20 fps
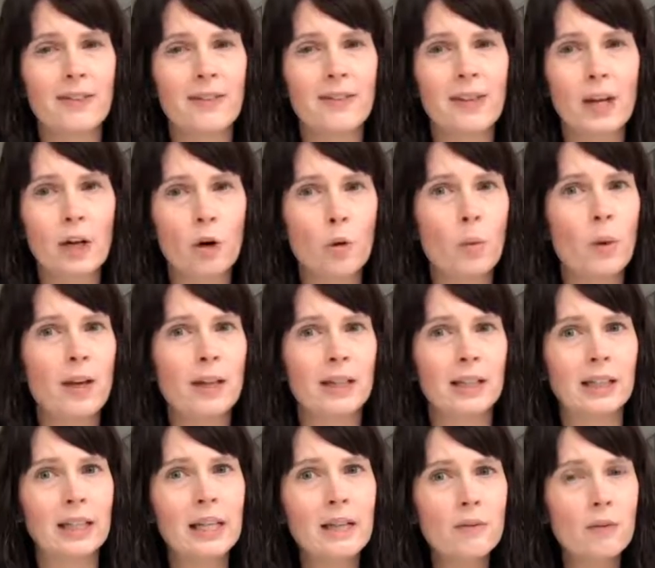that they don't want to
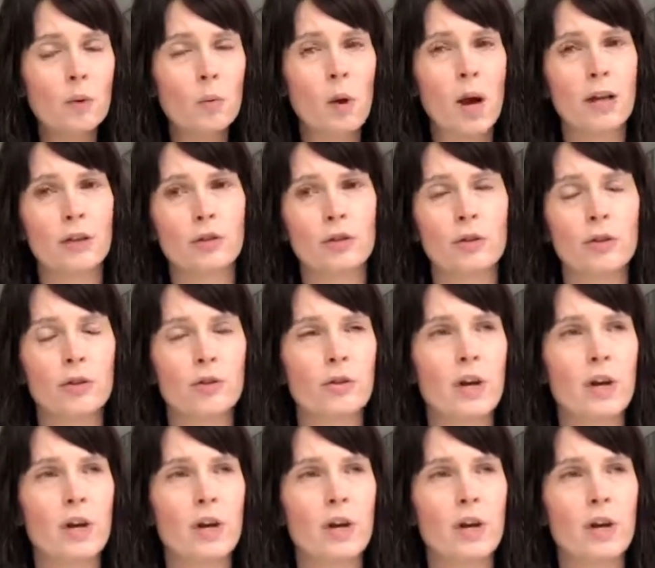leave the washer and